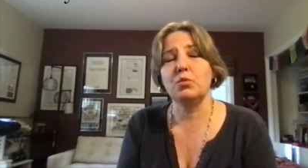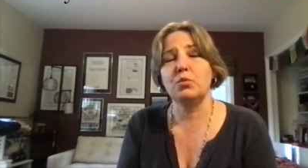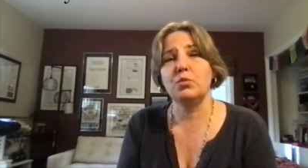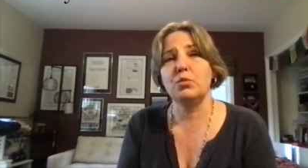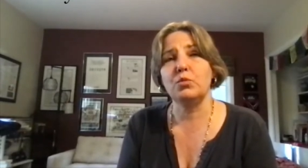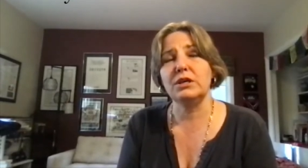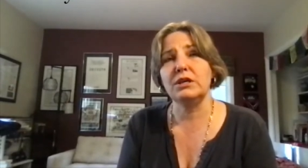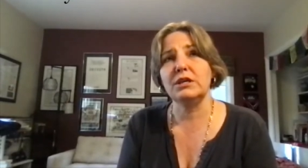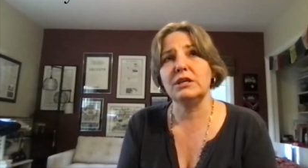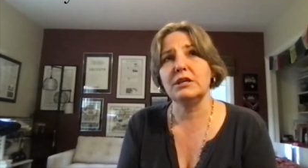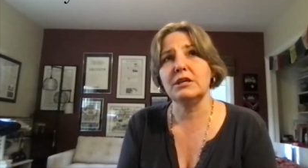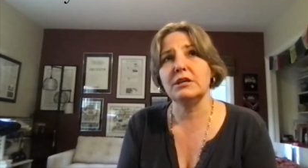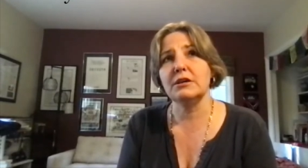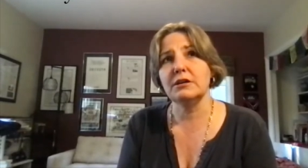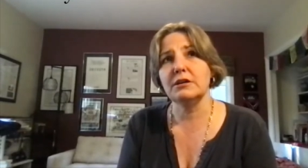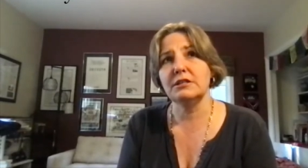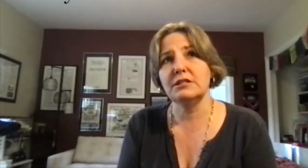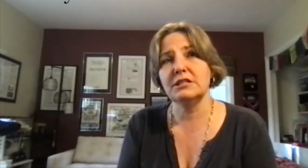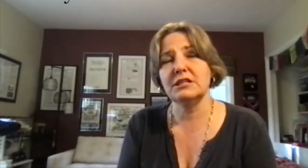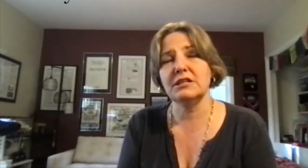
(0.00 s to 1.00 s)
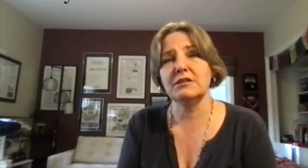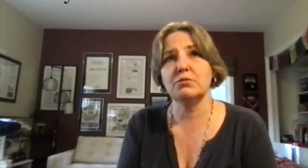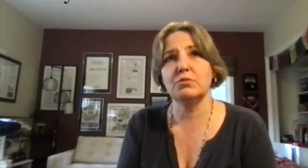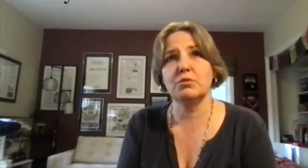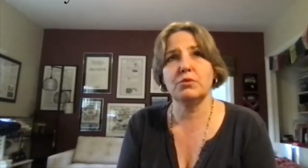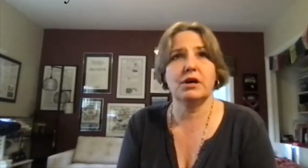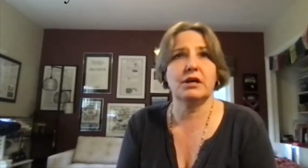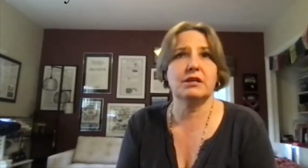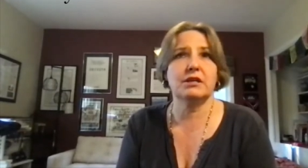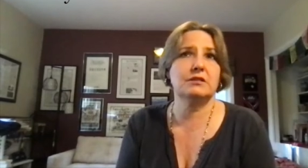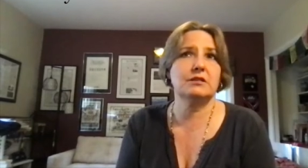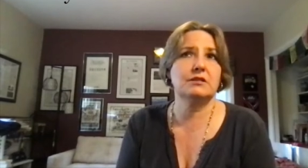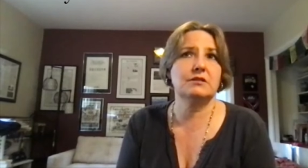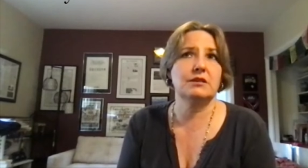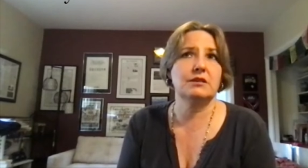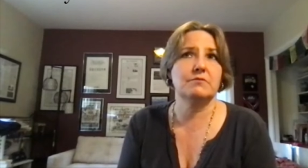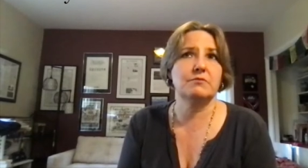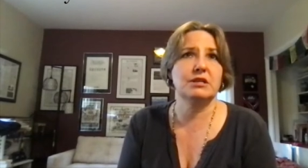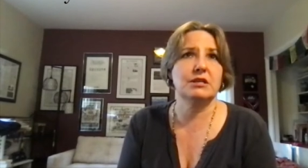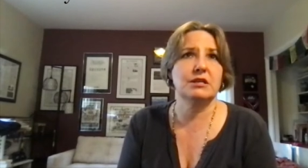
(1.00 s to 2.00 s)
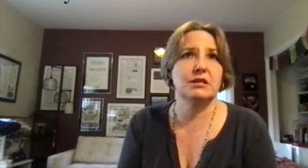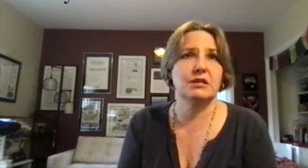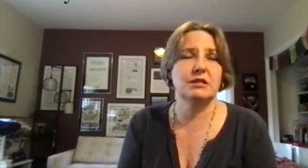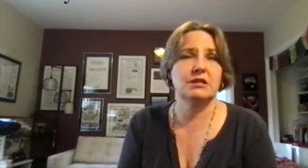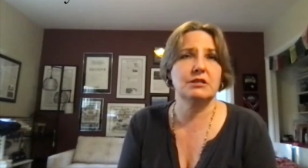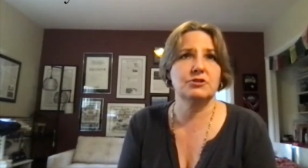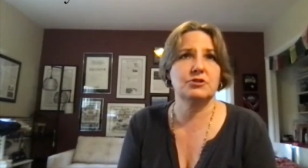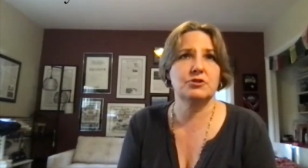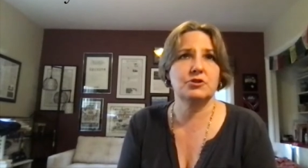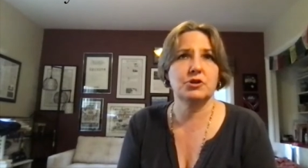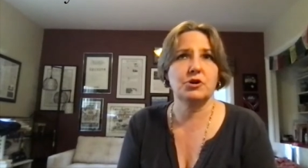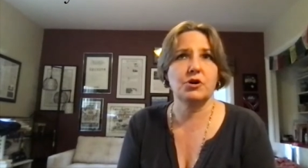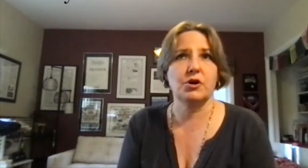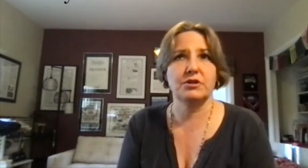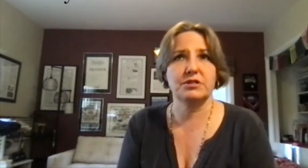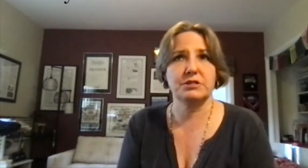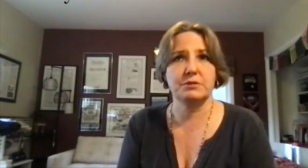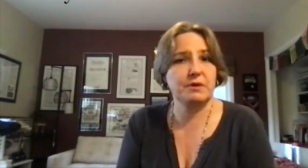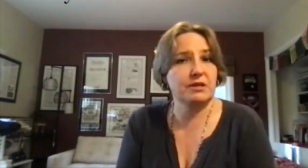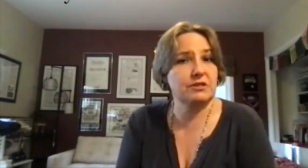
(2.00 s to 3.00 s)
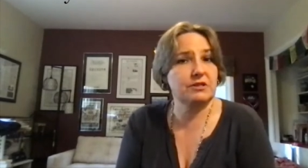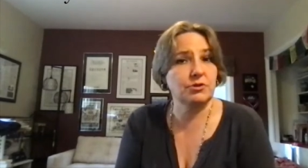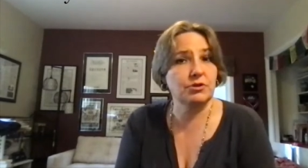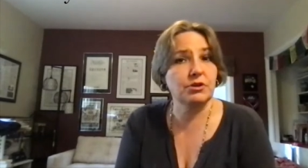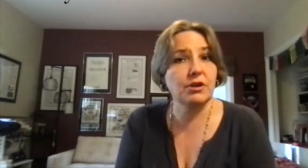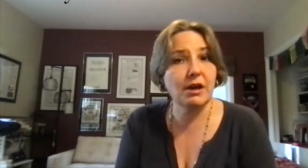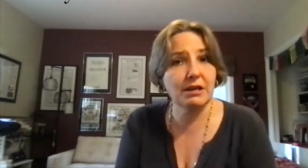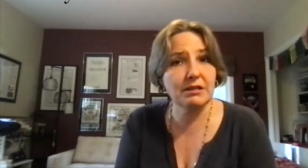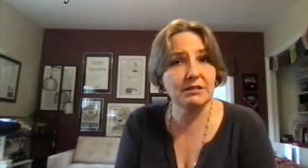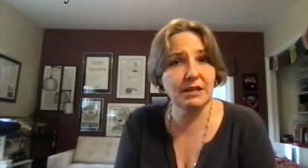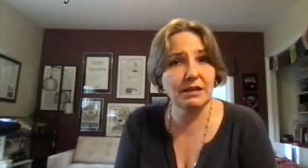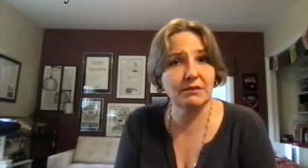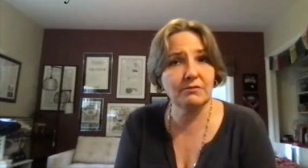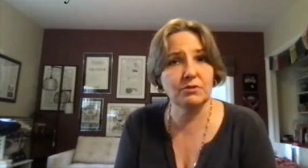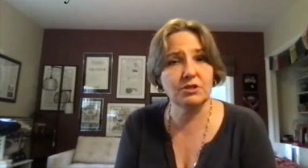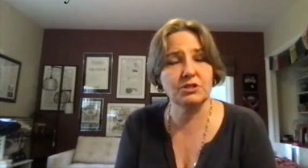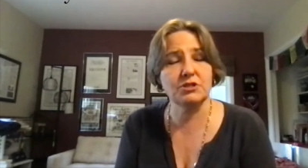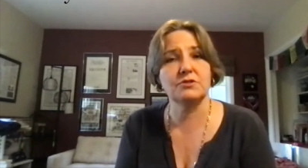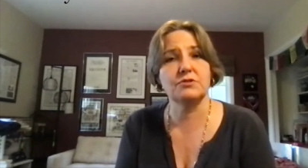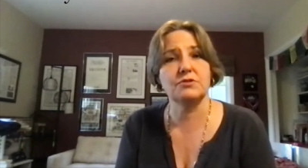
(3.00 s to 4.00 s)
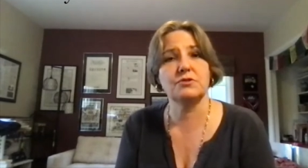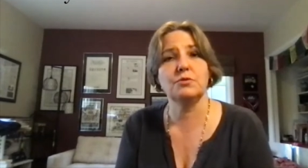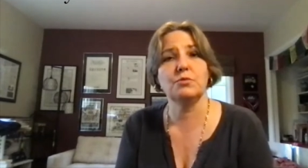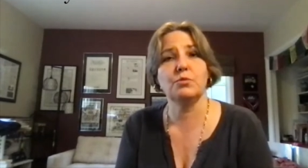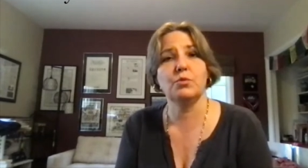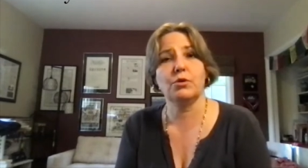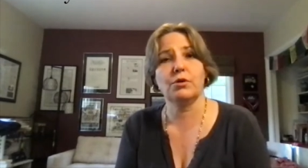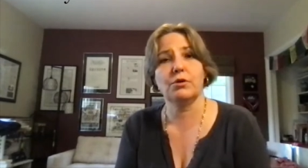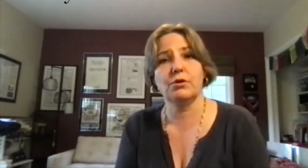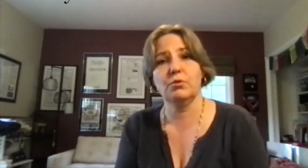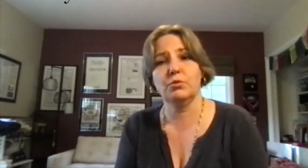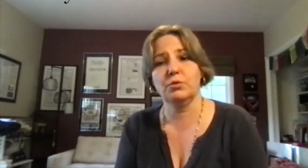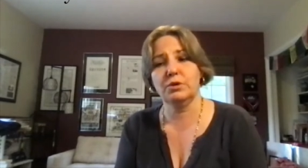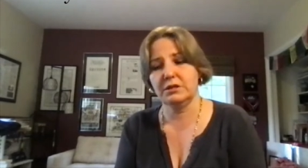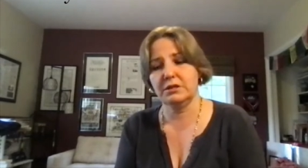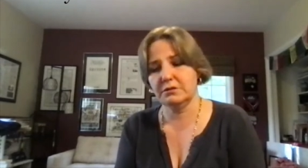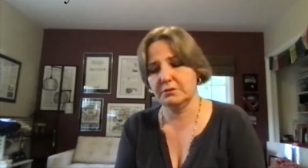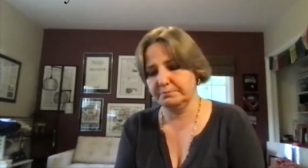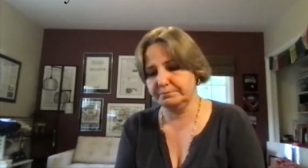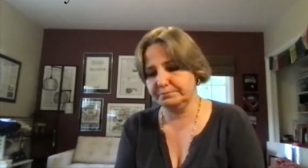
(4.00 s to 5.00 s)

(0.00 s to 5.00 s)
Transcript: We did what the media industry calls sponsored content, which is you work with